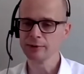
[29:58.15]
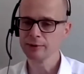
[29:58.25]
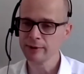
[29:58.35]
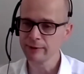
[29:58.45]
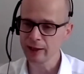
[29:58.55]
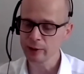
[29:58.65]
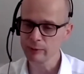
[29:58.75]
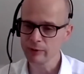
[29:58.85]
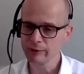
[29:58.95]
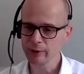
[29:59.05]
to the value of
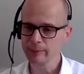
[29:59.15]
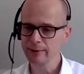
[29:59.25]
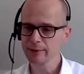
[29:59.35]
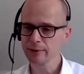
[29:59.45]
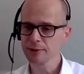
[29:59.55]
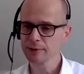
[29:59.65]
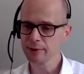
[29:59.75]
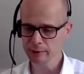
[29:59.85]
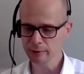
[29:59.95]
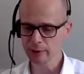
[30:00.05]
the fundamentals
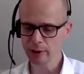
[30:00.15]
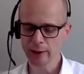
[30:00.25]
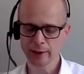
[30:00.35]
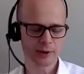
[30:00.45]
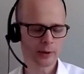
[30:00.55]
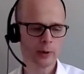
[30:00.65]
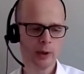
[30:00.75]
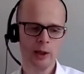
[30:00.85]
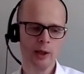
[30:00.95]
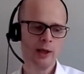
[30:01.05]
that are underlying. So
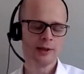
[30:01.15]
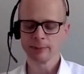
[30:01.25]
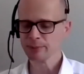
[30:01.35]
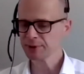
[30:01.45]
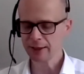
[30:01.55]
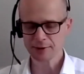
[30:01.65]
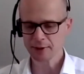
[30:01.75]
some stats say